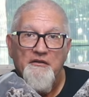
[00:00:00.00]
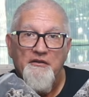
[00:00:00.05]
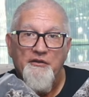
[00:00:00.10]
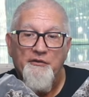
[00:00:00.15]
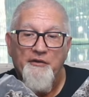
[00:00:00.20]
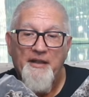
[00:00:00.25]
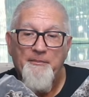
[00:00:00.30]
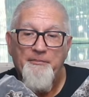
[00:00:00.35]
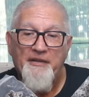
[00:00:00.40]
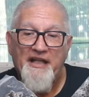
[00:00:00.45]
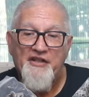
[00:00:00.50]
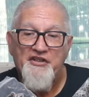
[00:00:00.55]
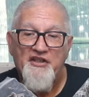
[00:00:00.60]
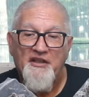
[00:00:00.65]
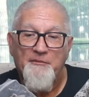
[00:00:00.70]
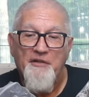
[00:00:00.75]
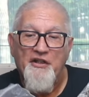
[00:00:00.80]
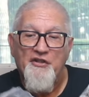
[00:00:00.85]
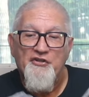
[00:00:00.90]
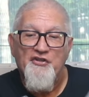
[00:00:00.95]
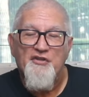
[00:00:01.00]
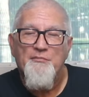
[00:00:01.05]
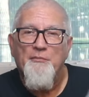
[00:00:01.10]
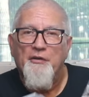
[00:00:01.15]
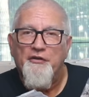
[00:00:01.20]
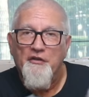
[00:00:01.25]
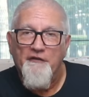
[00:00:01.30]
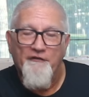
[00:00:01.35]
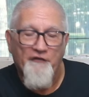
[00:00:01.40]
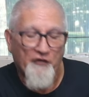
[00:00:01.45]
gray plastic miniatures.
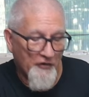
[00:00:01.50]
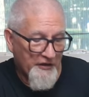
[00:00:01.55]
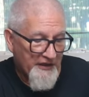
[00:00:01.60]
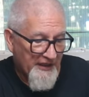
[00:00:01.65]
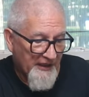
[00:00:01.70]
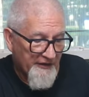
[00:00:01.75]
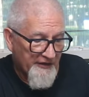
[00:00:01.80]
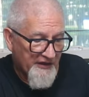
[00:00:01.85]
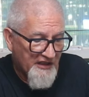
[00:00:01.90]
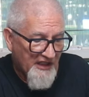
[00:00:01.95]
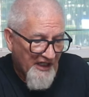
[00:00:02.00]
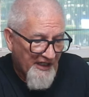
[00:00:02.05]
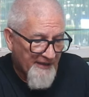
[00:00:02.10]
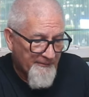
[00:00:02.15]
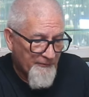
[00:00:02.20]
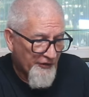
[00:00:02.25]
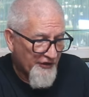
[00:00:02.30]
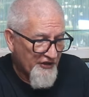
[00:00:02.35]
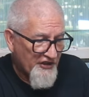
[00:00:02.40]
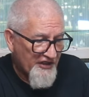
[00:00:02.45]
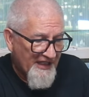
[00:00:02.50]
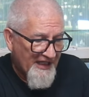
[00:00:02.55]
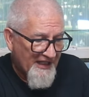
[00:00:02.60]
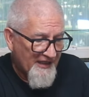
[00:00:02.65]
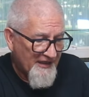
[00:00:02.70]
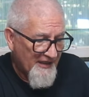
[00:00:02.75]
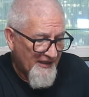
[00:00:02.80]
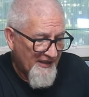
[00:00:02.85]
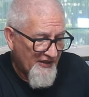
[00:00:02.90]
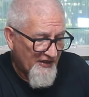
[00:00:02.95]
But they're full color cardboard
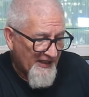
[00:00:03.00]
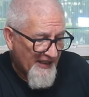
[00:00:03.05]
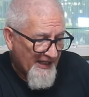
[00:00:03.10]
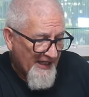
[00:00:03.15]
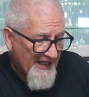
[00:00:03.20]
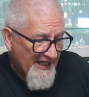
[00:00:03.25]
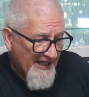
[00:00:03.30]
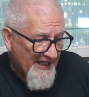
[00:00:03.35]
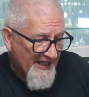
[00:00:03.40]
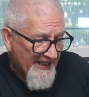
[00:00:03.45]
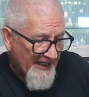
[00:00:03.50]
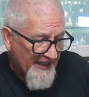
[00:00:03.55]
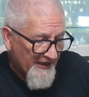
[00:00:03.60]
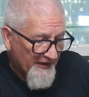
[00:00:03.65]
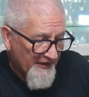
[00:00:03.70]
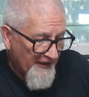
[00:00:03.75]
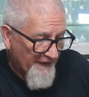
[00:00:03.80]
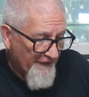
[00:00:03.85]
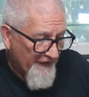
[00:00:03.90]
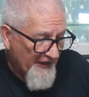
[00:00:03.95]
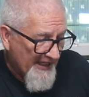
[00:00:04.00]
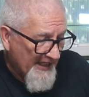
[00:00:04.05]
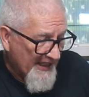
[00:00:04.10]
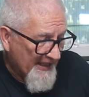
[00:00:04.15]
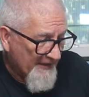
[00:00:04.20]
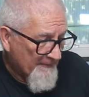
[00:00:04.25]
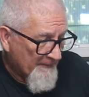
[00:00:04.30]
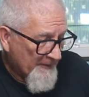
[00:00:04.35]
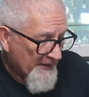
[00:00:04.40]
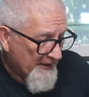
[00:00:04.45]
standees, and I love
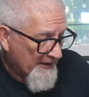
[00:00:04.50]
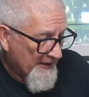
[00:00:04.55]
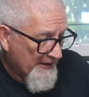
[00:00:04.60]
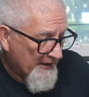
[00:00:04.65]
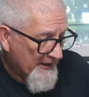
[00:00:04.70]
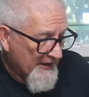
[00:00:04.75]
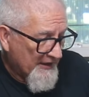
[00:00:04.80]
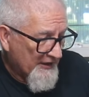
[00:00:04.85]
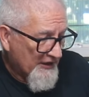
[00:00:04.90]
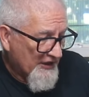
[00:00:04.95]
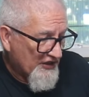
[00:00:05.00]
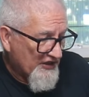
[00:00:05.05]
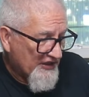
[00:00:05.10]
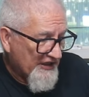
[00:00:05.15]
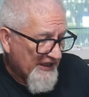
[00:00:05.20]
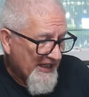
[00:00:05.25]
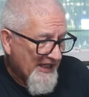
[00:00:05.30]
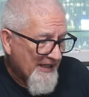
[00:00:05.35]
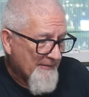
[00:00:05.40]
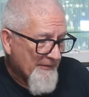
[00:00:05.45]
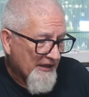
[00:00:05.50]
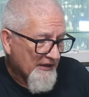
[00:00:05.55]
that in this game.